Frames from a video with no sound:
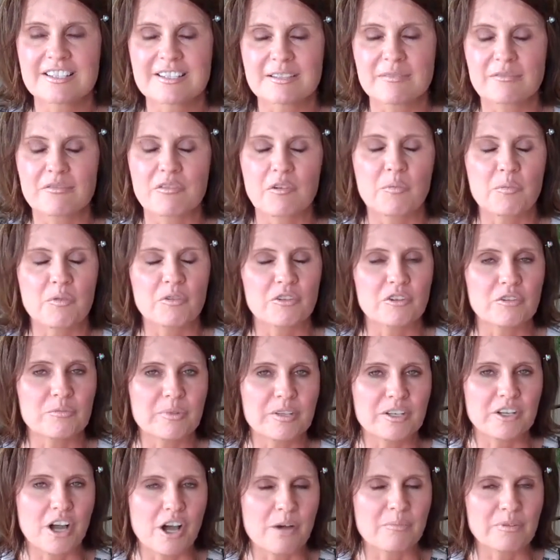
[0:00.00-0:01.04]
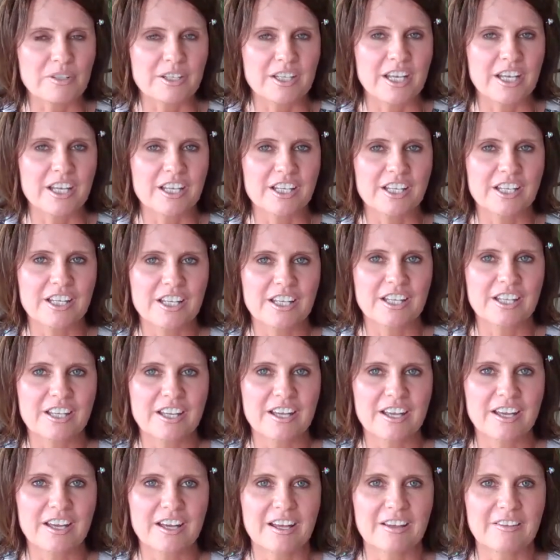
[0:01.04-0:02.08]
some of them were a little bit
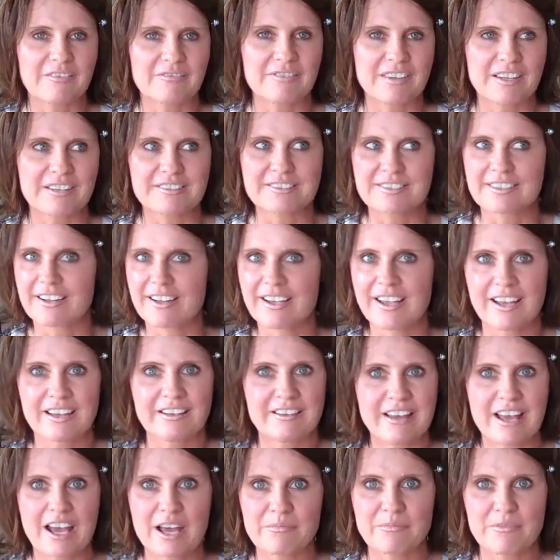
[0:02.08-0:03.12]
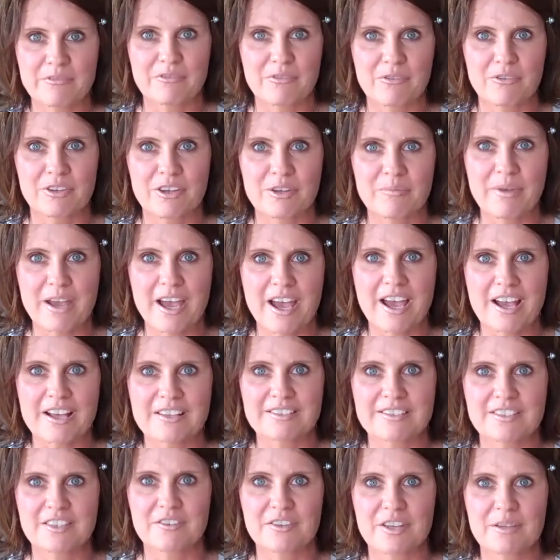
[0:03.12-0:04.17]
complicated and things that I hadn't had before in the
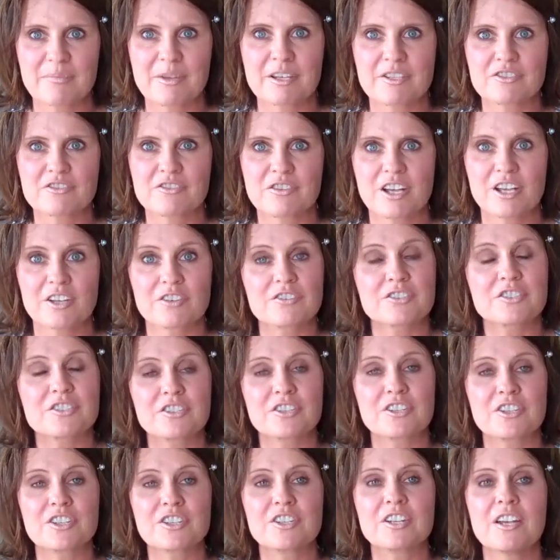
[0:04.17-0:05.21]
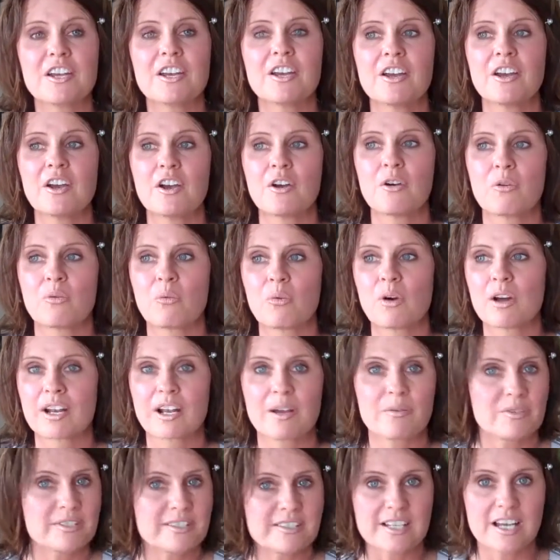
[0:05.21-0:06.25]
past. So they made sure I understood what
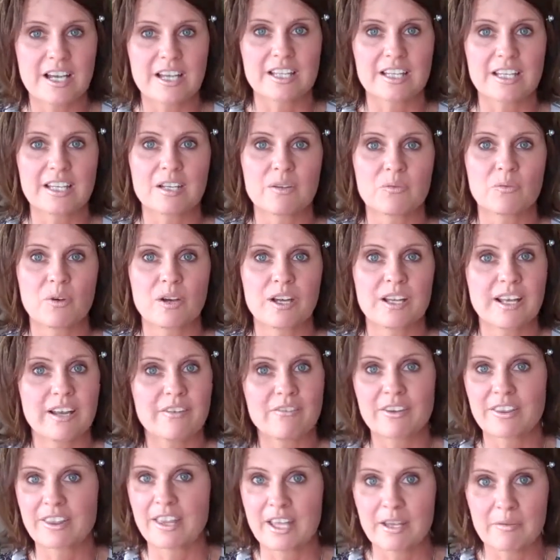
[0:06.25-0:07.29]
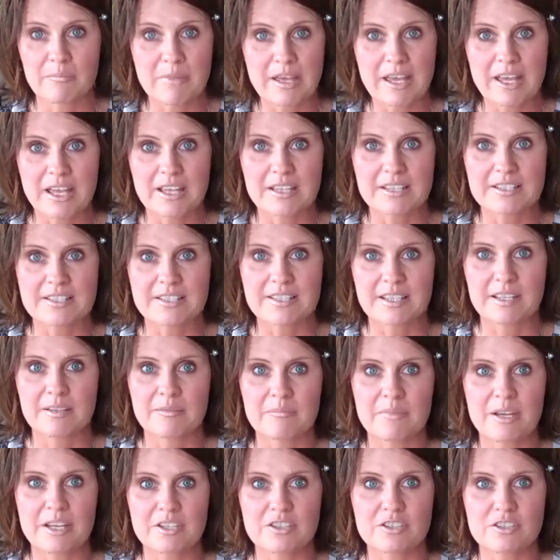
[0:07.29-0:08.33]
I was signing, what everything meant,
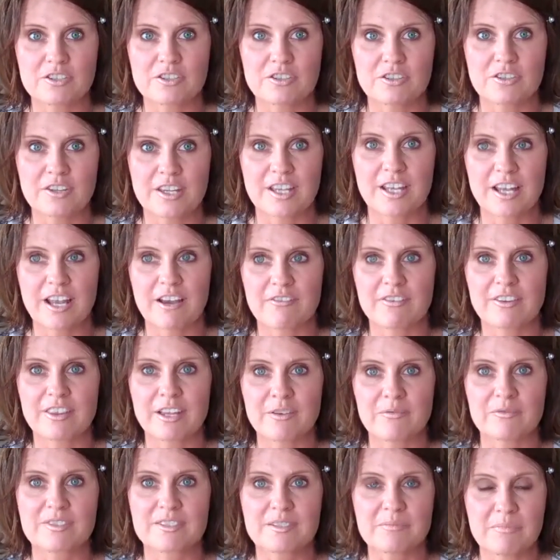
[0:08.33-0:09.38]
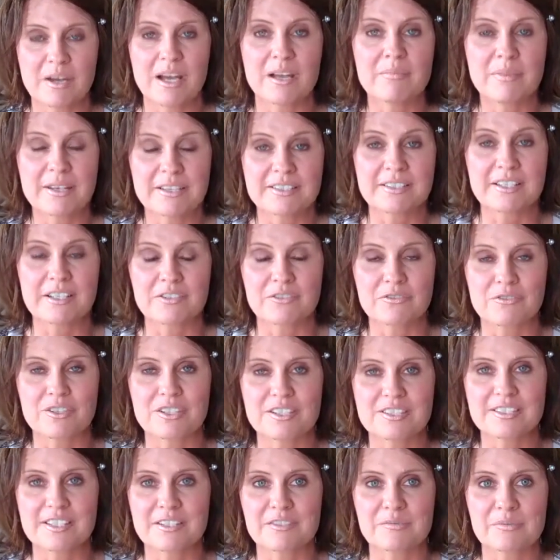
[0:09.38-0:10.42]
and make sure that everything was in my best
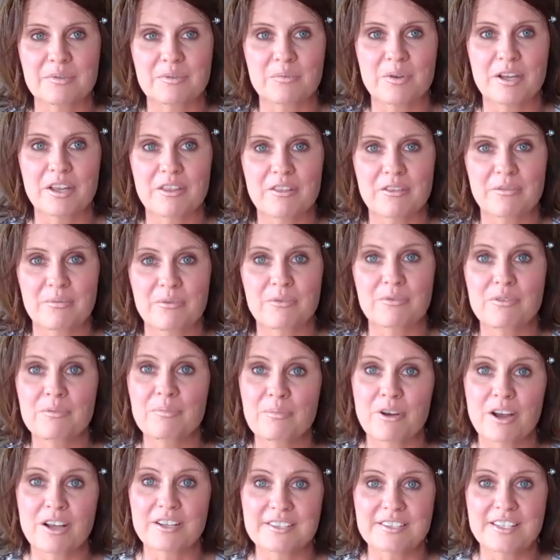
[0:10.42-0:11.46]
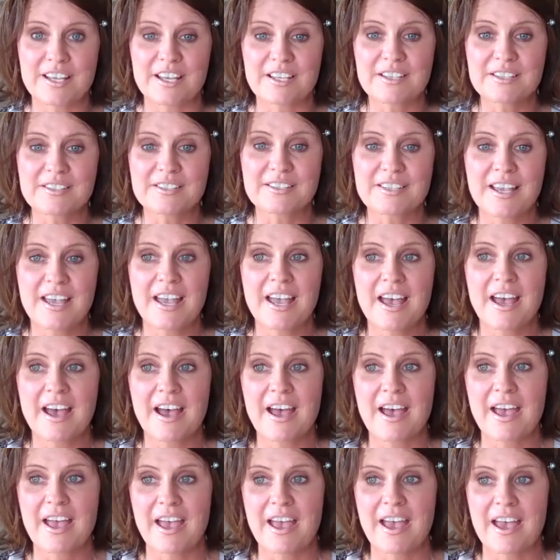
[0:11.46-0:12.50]
interest as we went through the process.
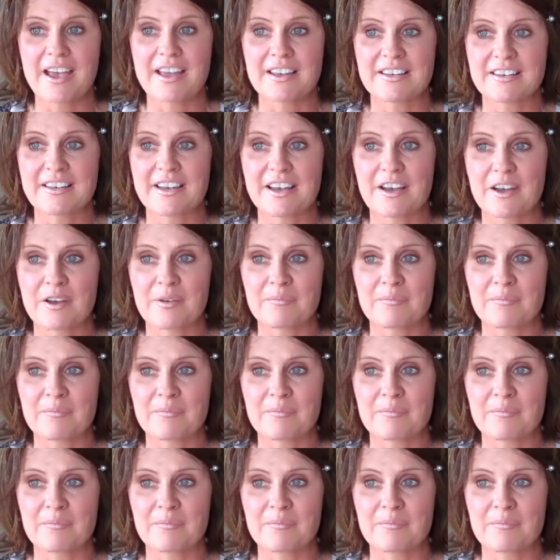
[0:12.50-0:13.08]
And